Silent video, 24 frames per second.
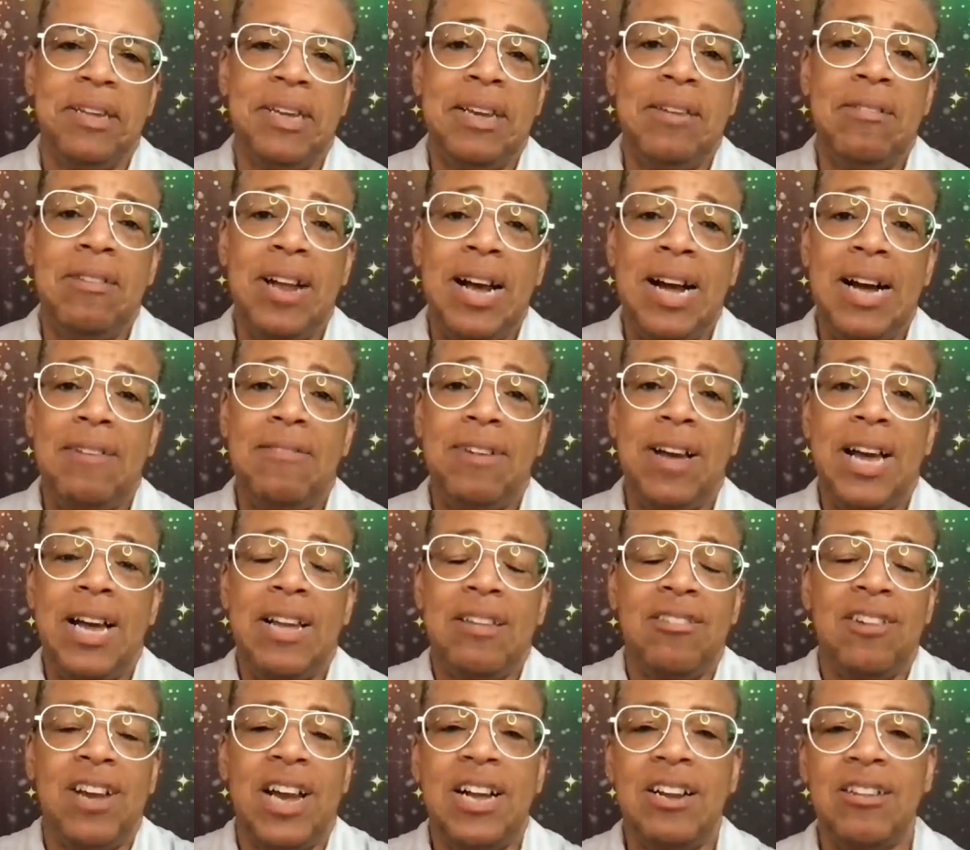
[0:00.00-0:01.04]
even I've
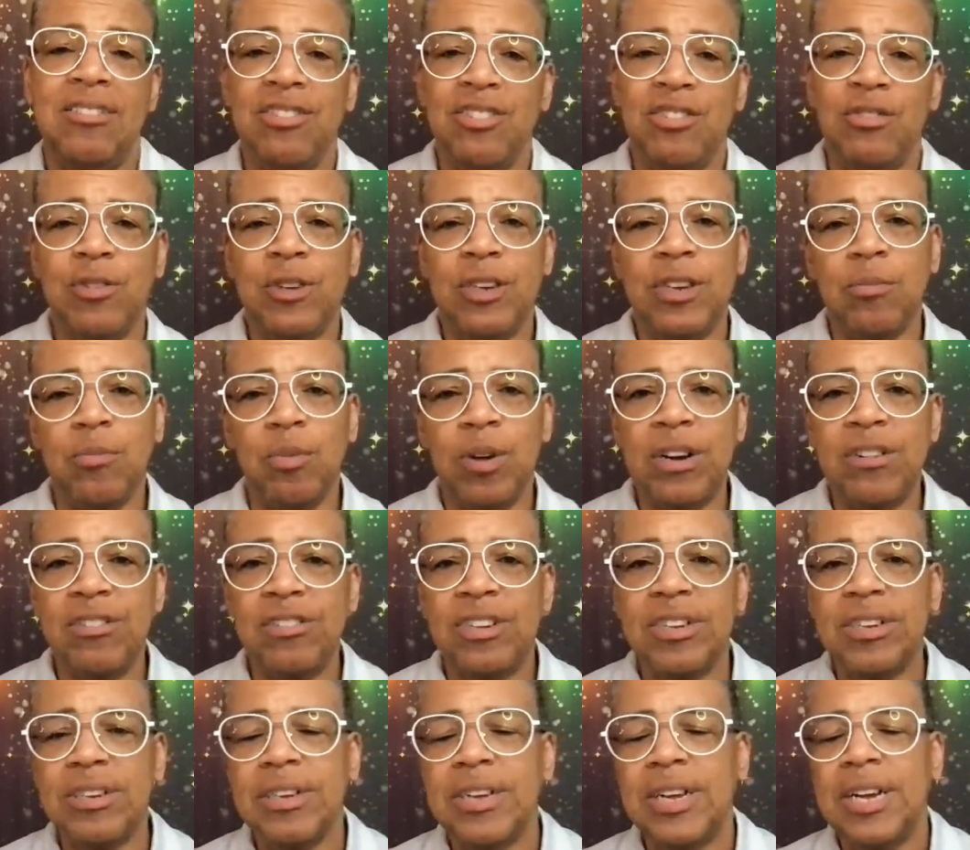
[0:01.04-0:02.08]
had challenges with
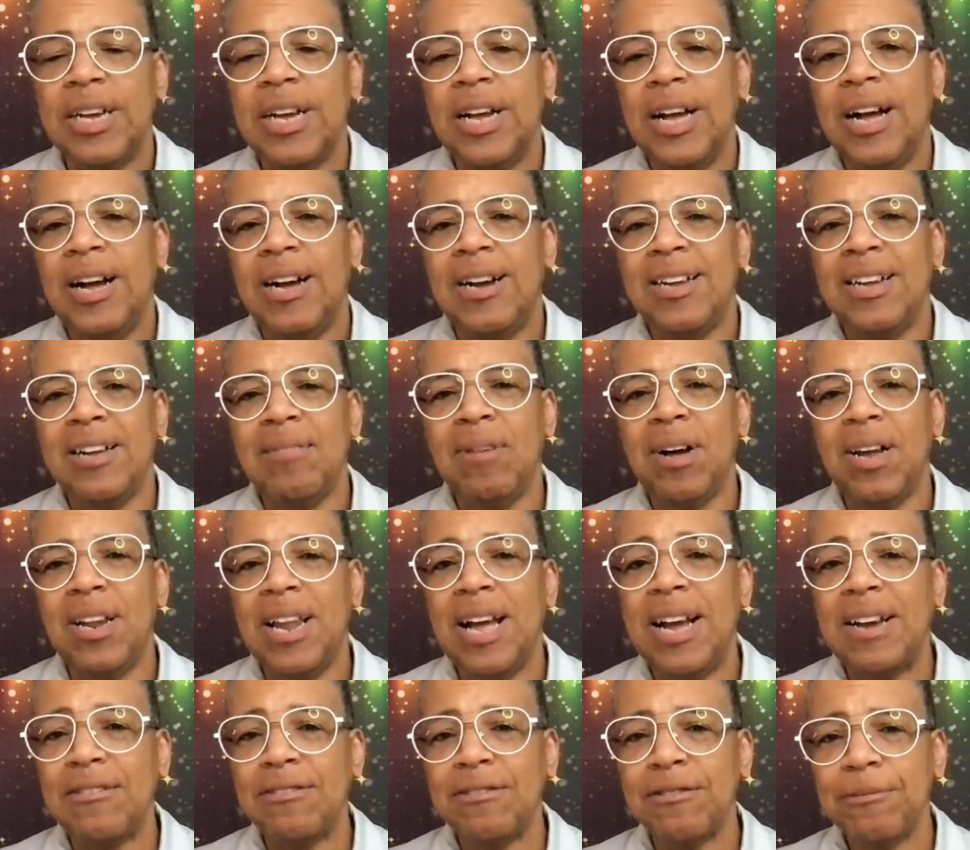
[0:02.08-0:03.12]
depression in my
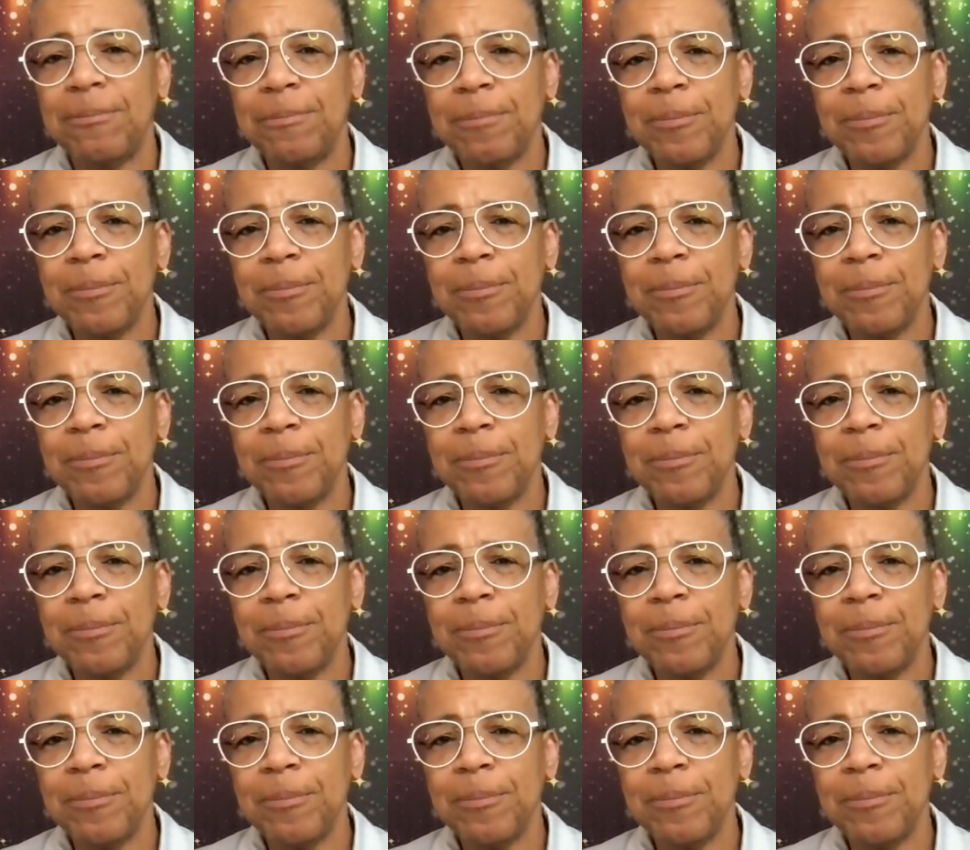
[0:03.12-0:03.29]
life